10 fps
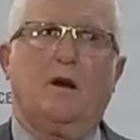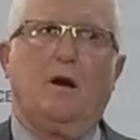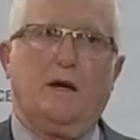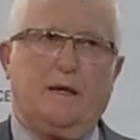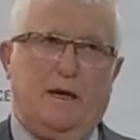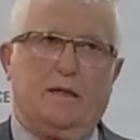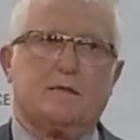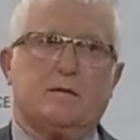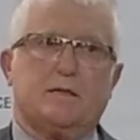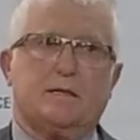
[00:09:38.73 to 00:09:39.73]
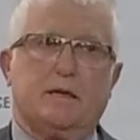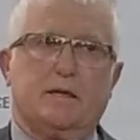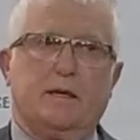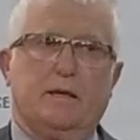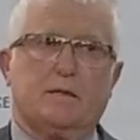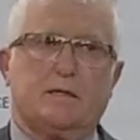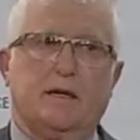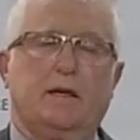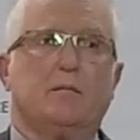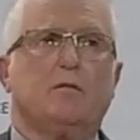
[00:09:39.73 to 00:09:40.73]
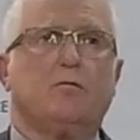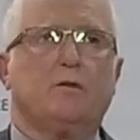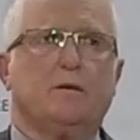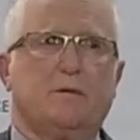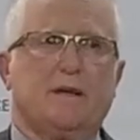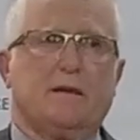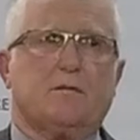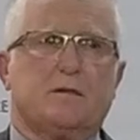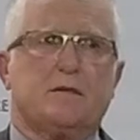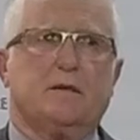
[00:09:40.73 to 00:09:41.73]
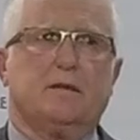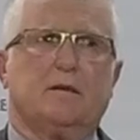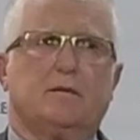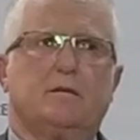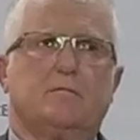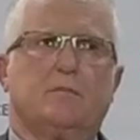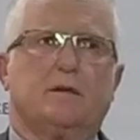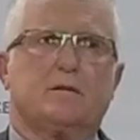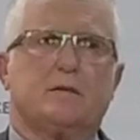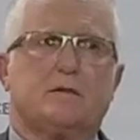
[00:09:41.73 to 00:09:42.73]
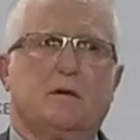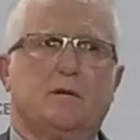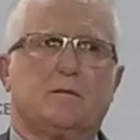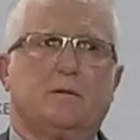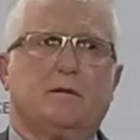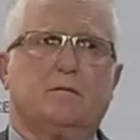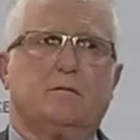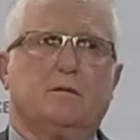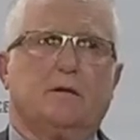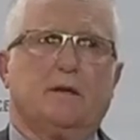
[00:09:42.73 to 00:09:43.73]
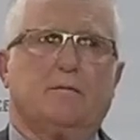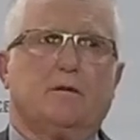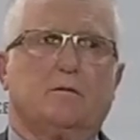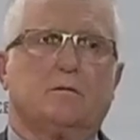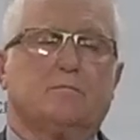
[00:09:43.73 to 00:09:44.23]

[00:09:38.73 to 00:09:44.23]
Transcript: I can't, as I stand here before you, with accuracy, no, because there's so much material, I'd have to look.